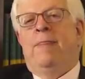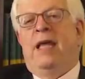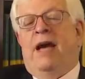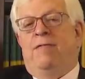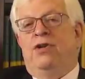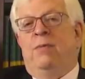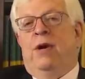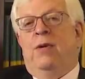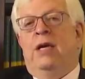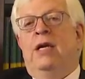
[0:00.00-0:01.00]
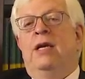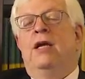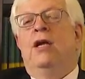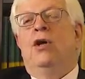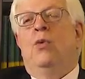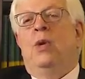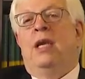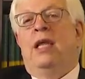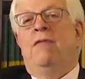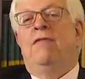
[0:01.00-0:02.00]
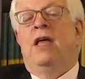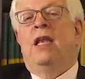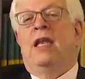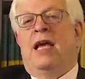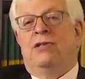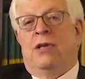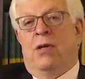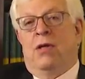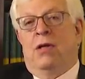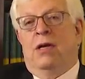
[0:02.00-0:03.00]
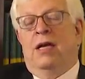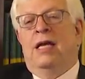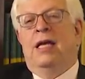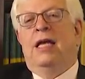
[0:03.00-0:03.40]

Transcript: the average American will live less long,